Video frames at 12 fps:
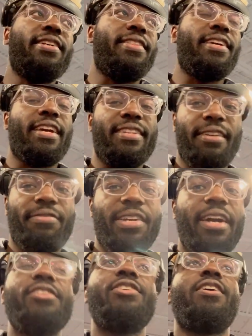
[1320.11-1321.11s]
I think I definitely
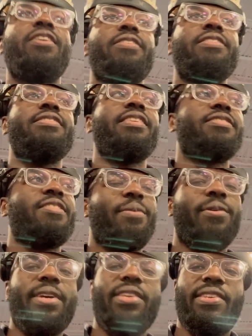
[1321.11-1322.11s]
got stronger these last
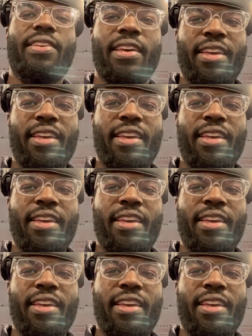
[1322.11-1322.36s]
couple weeks.